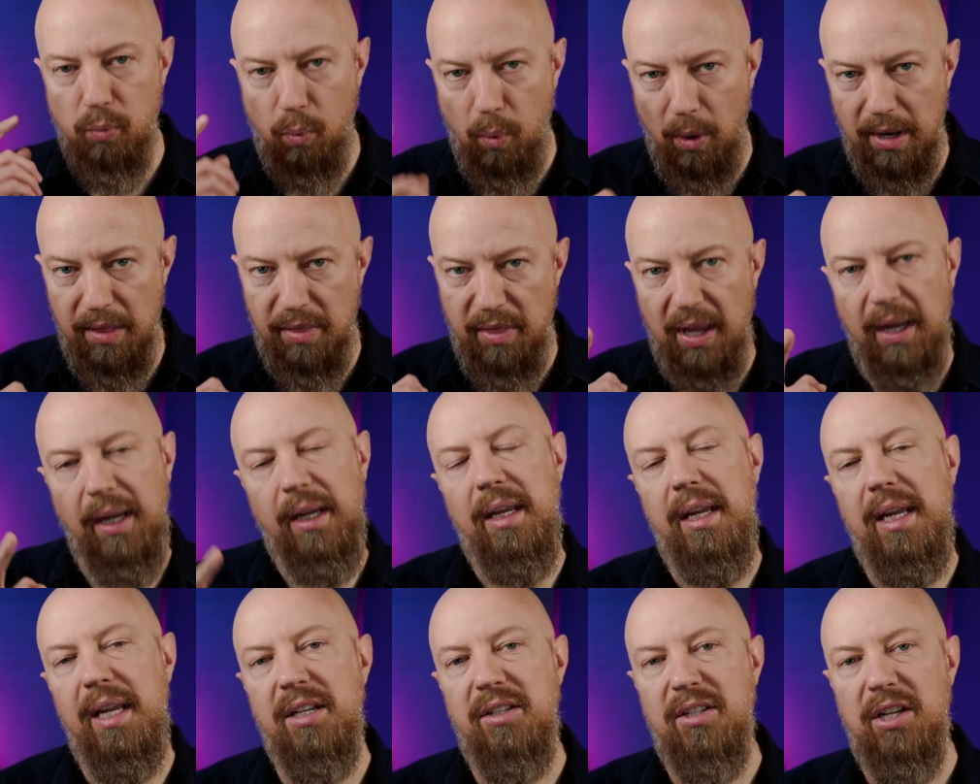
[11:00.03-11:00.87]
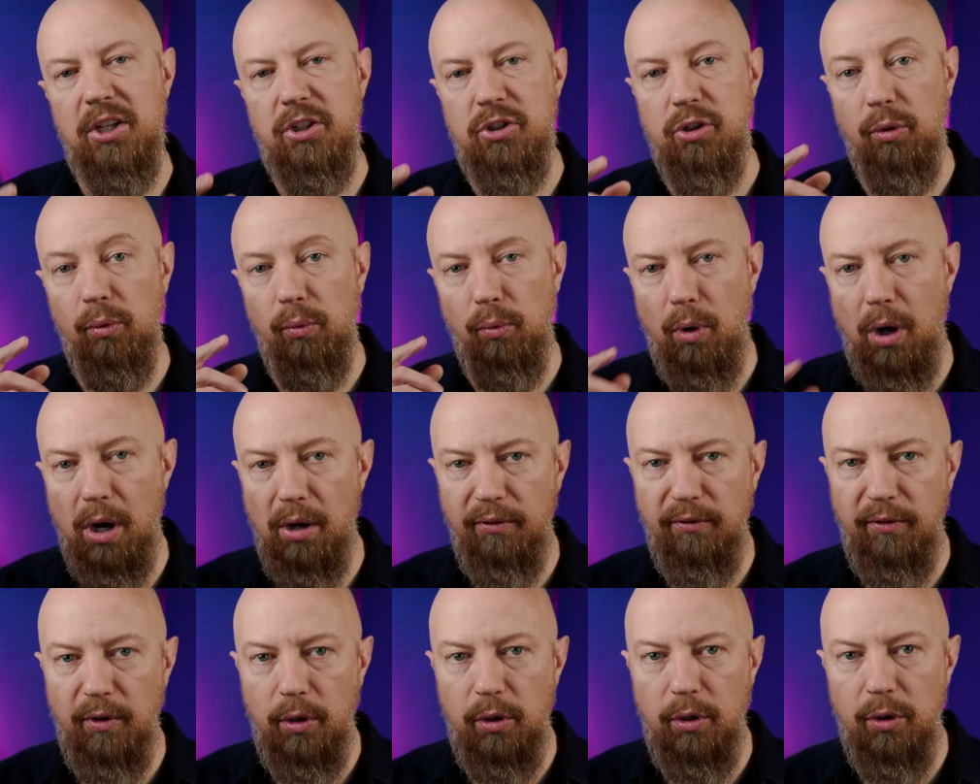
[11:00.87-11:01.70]
one thing. It takes your raw
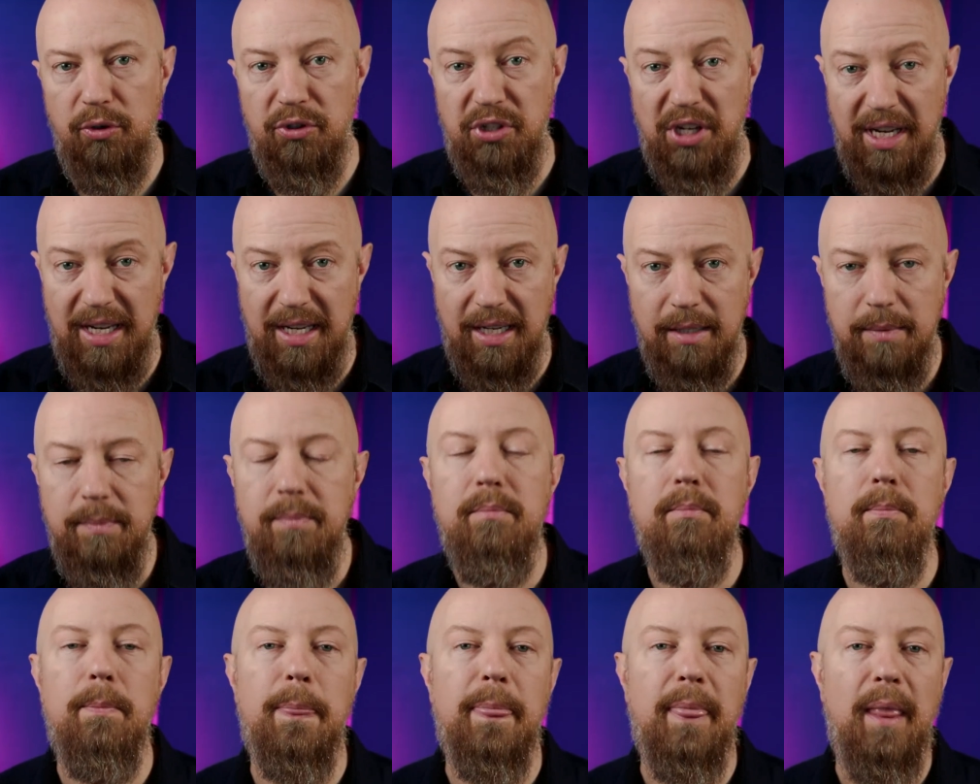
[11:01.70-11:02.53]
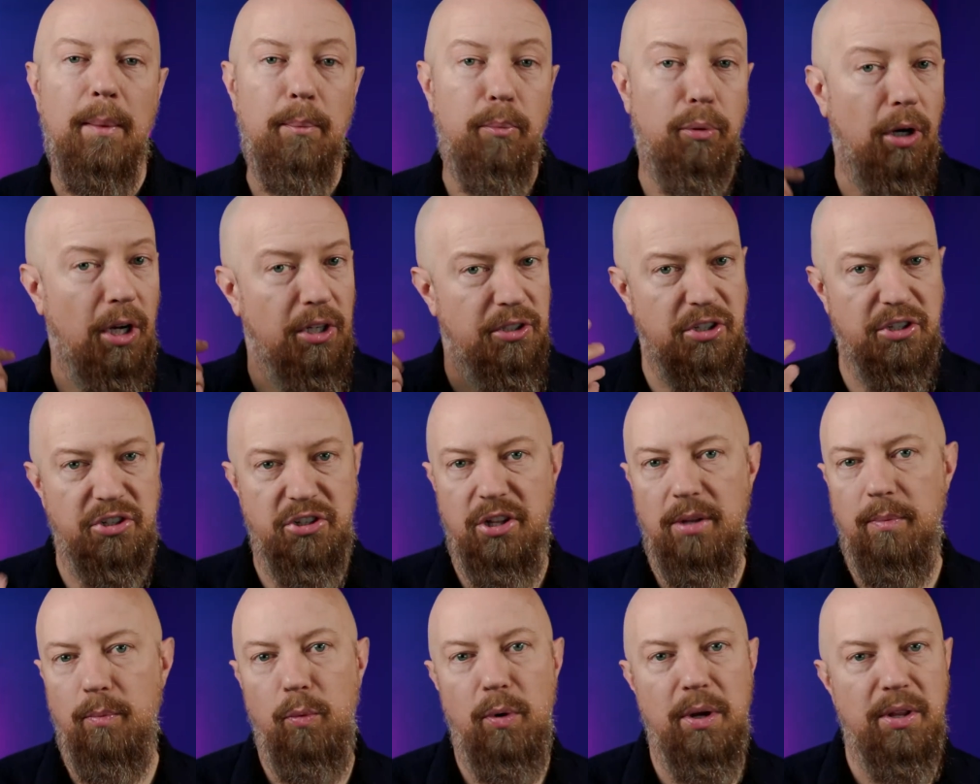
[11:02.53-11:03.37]
photos in,
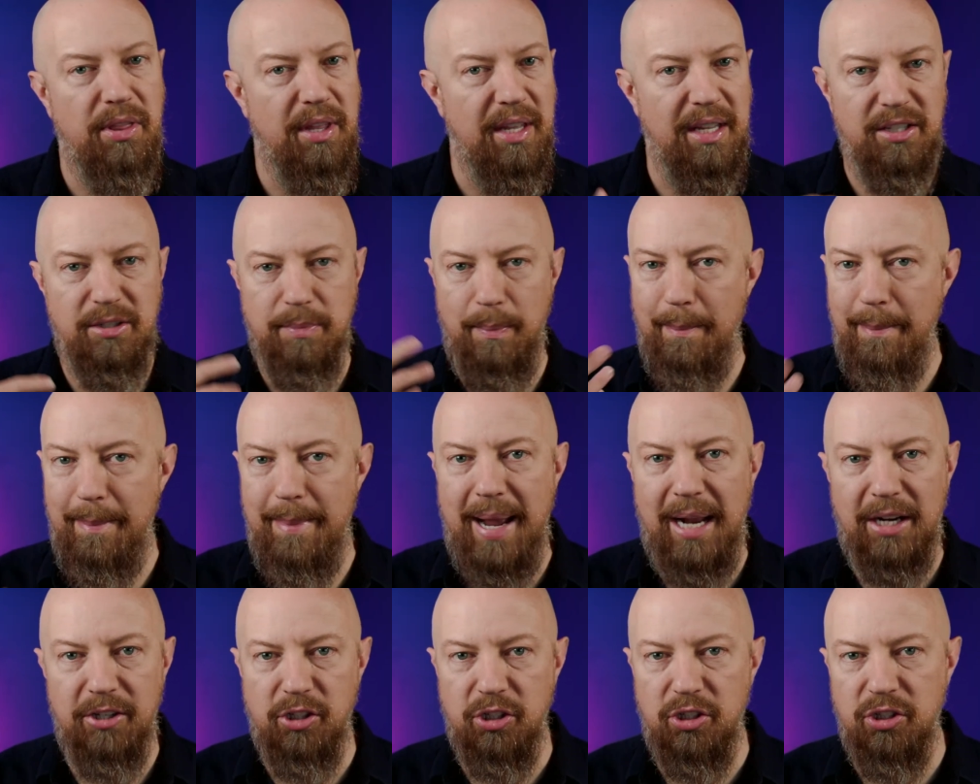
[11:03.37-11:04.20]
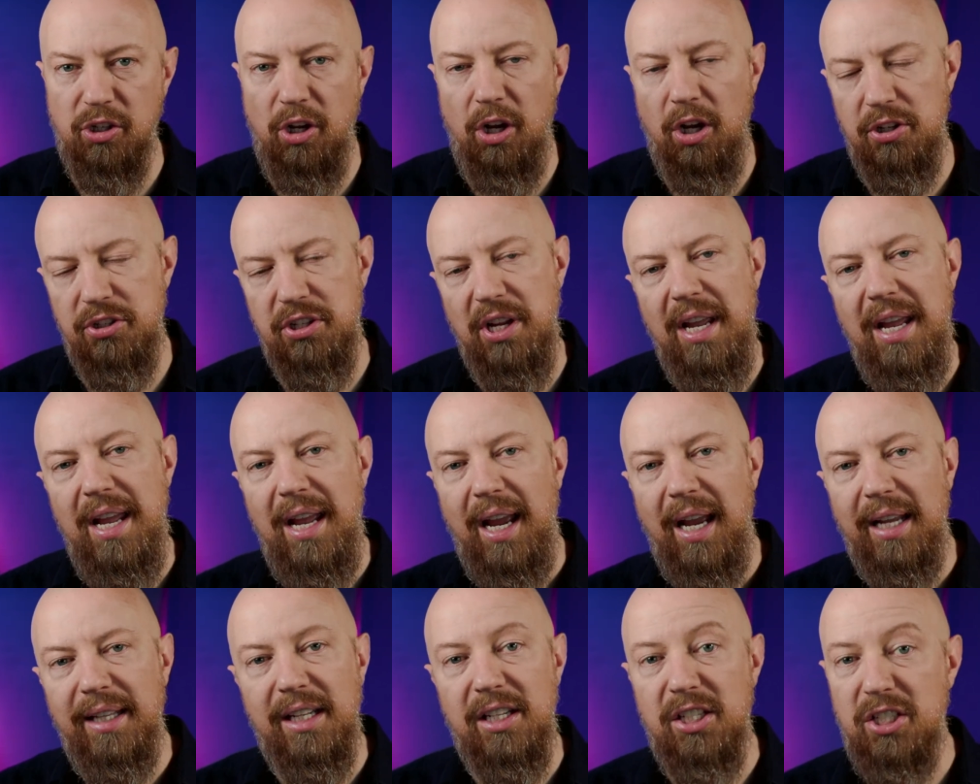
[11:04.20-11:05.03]
processes them with its magic sauce,
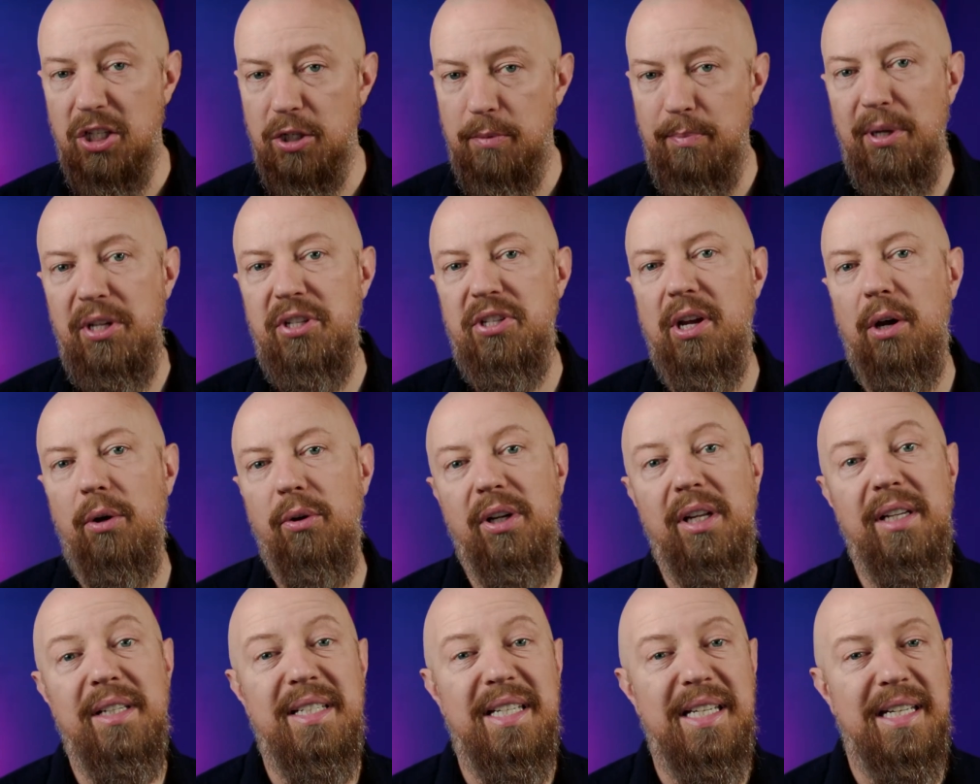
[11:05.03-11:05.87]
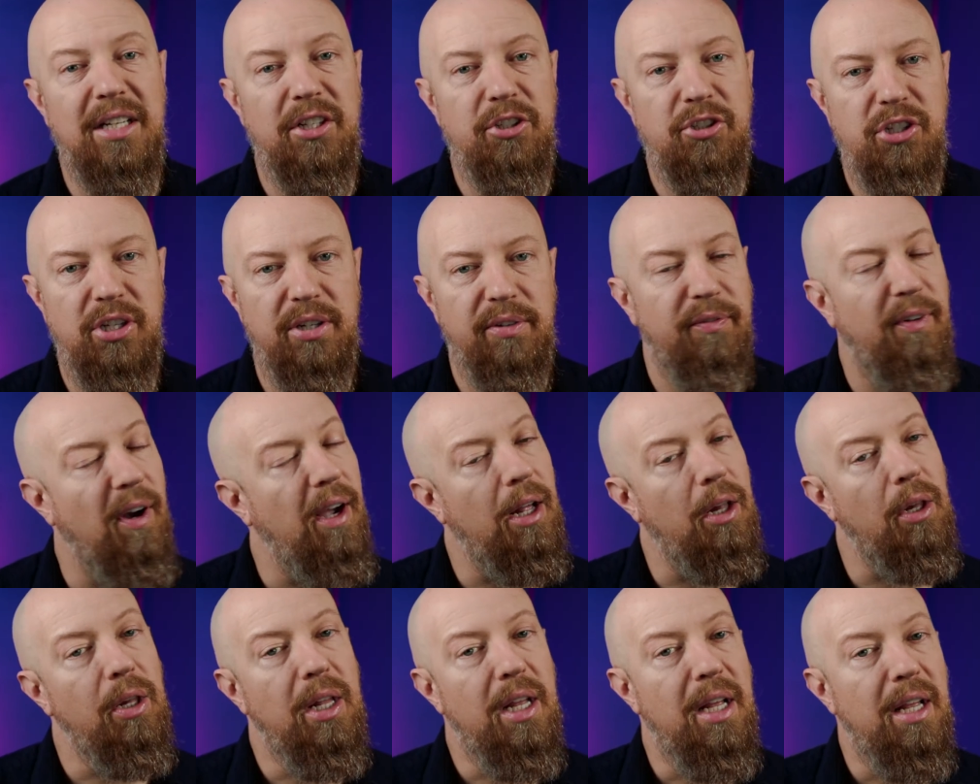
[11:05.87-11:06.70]
and then spits out a DNG
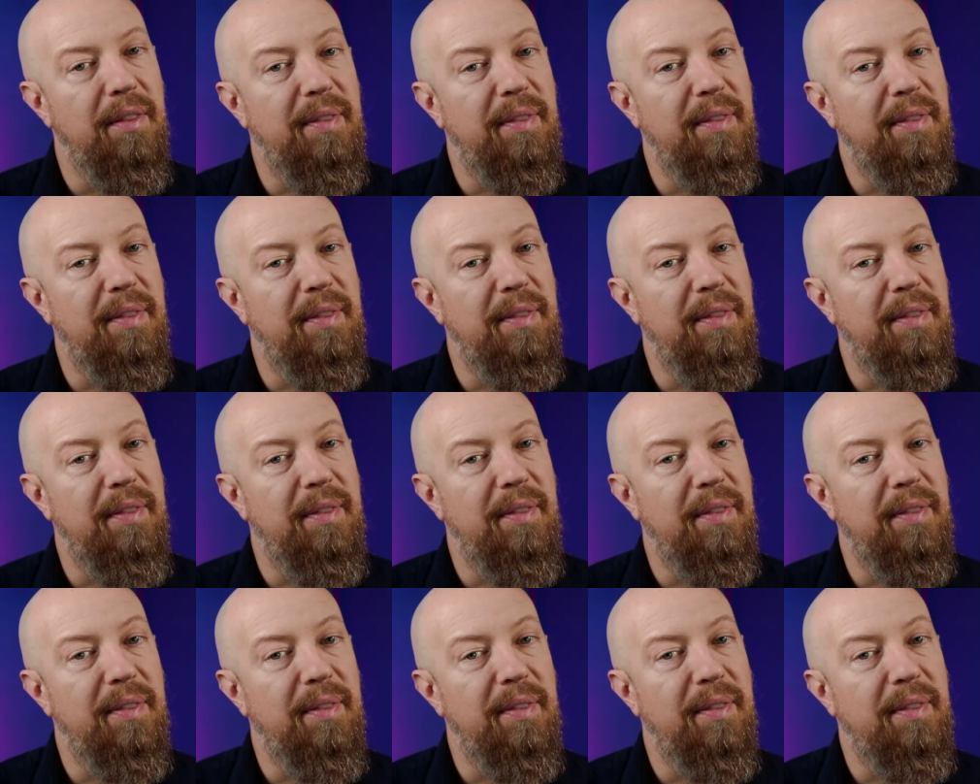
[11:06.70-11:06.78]
file.